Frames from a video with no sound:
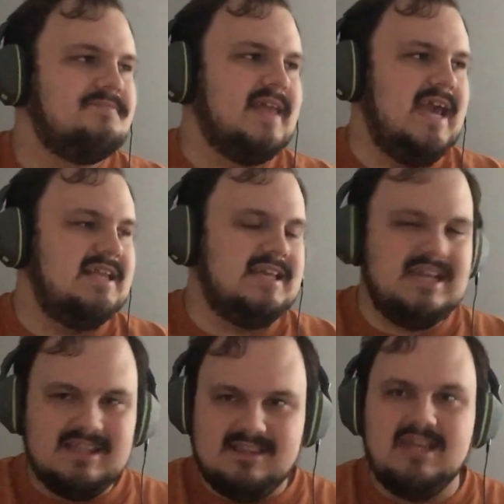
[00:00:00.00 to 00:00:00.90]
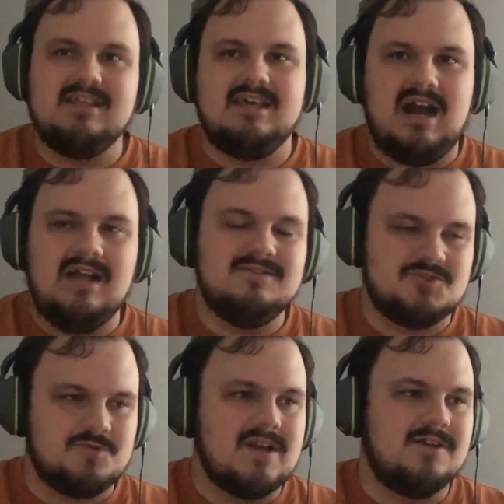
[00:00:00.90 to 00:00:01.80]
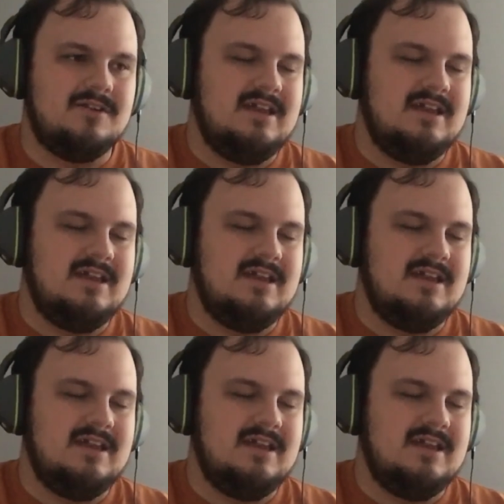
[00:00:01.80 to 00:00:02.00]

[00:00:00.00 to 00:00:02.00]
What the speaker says: And he did it on this record.